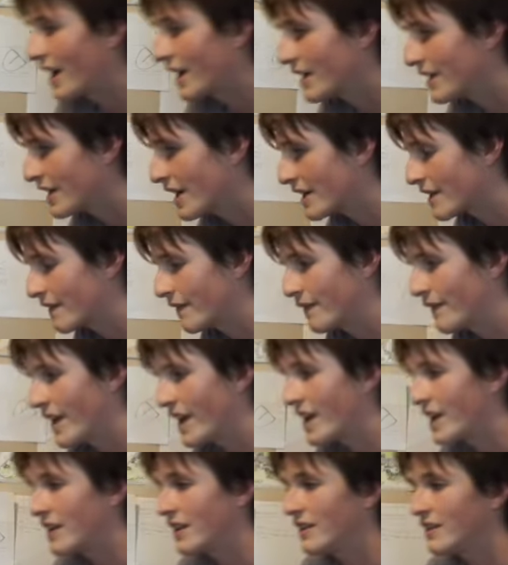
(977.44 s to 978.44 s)
it kind of
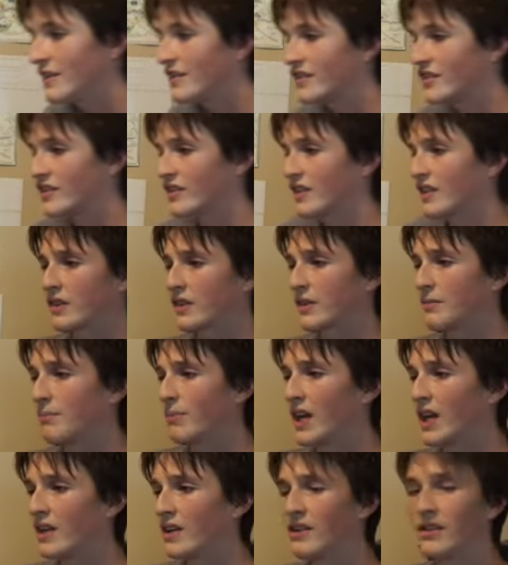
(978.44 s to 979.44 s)
fades. The
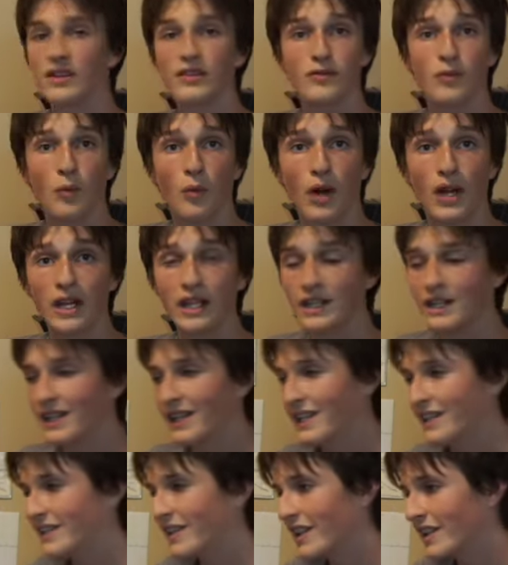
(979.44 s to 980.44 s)
bell is white.
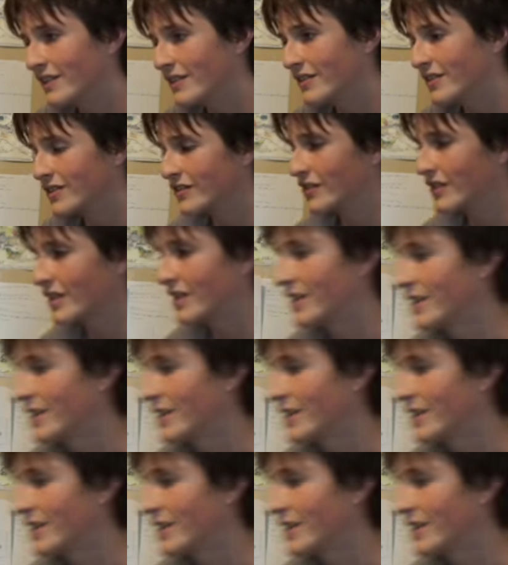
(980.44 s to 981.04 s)
It looks like